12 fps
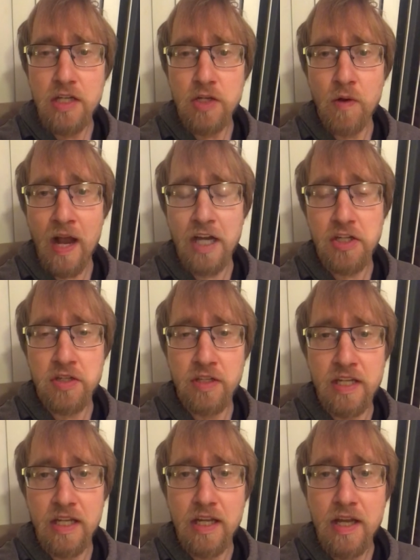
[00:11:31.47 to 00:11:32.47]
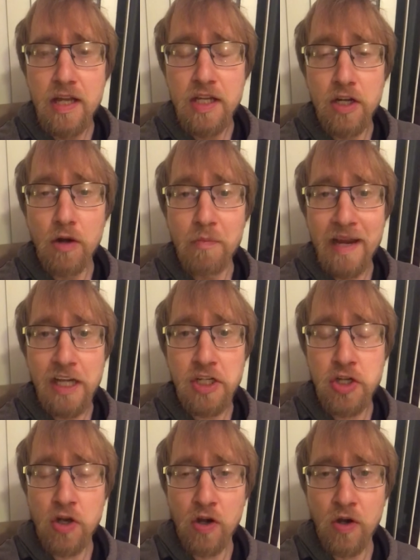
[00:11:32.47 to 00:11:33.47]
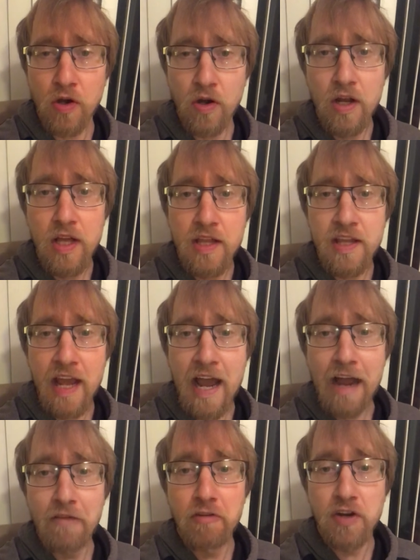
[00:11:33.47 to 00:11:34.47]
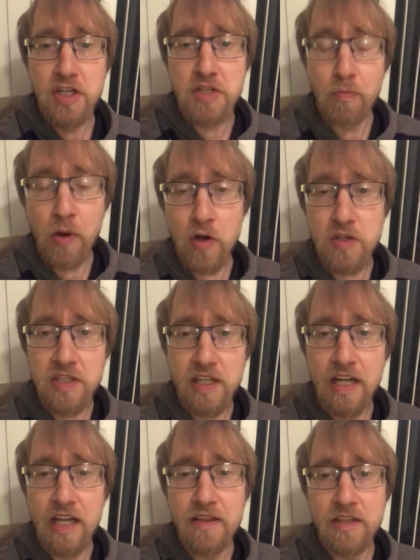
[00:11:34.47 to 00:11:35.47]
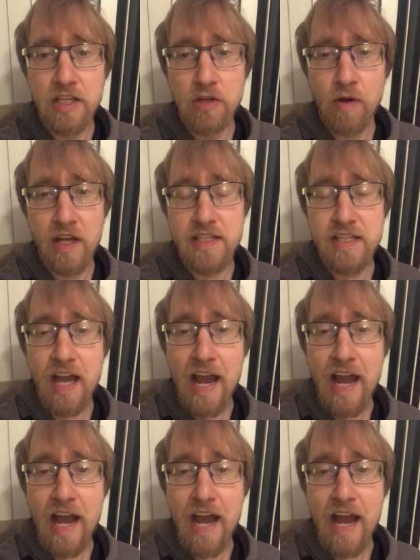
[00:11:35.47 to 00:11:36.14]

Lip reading: to actually, you know, make sure the average person in the U.S.